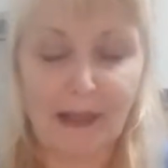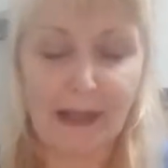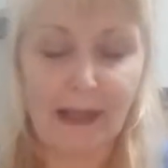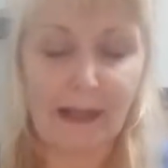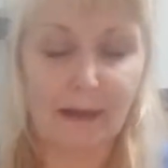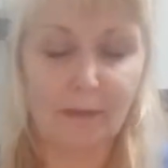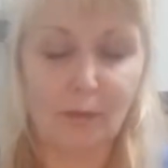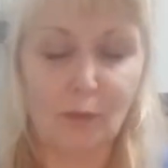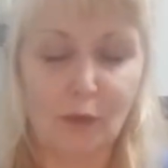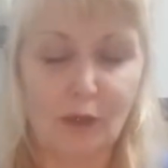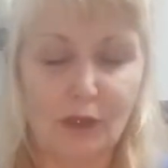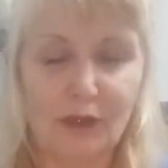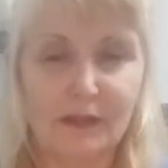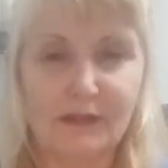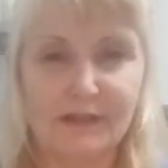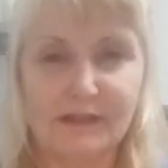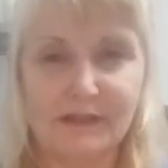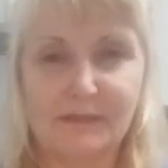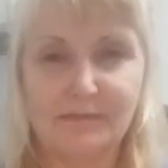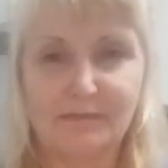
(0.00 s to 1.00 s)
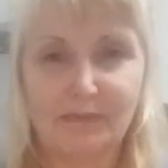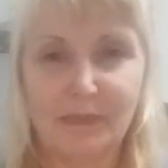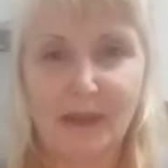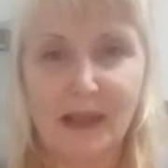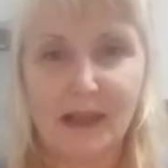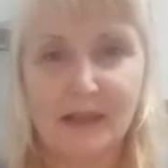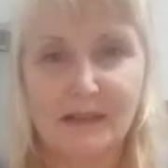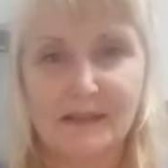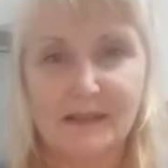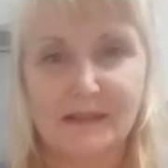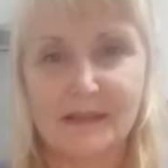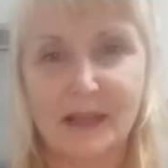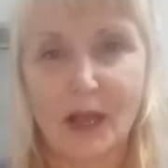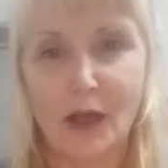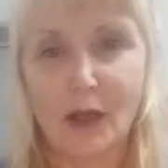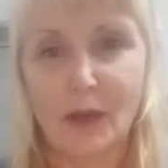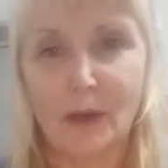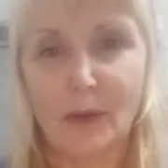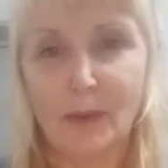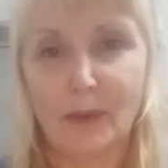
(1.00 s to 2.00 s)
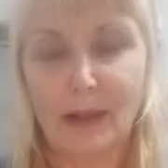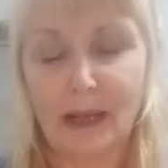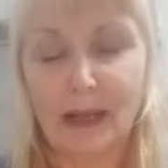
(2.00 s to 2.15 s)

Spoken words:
yeah, worse. So,